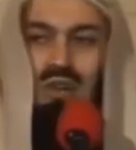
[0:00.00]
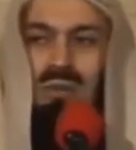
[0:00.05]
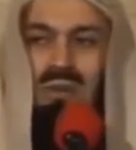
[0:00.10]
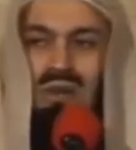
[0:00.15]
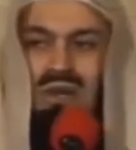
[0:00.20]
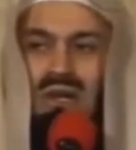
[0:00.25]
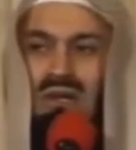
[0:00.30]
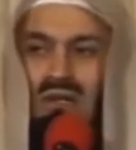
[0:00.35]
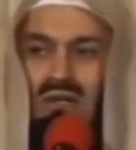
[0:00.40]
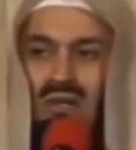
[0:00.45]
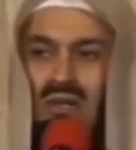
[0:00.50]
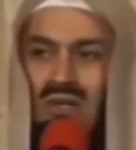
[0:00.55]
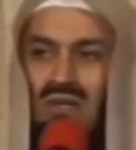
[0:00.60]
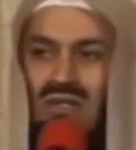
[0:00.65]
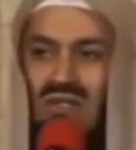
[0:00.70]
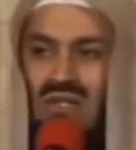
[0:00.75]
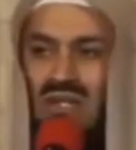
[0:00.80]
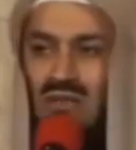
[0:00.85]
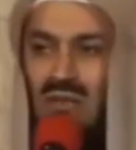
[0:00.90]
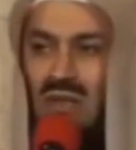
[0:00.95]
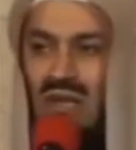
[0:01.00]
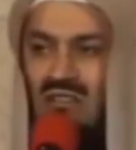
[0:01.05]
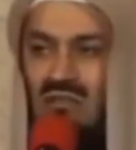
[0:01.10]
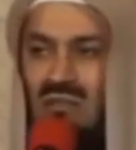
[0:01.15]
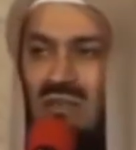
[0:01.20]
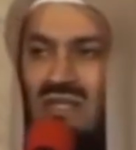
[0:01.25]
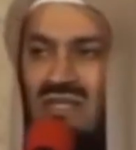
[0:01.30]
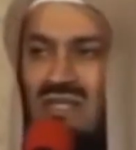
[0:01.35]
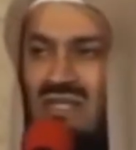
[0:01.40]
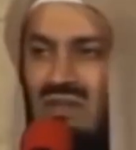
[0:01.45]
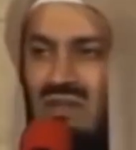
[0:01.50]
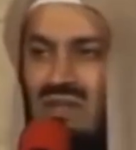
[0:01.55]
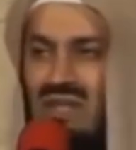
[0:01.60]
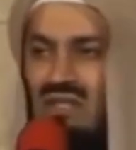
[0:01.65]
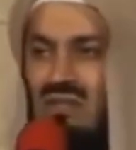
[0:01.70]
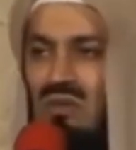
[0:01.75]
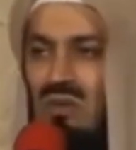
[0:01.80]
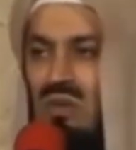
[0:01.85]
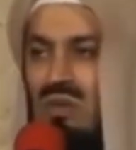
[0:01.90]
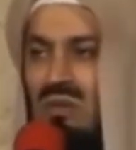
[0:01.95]
to open our doors and to have mercy on
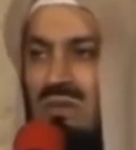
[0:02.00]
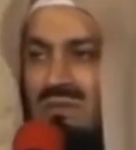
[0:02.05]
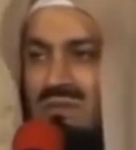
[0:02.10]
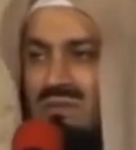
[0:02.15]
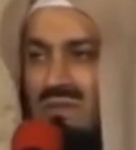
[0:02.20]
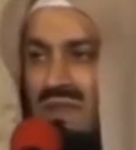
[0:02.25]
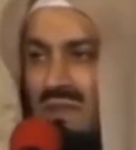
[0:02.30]
us all.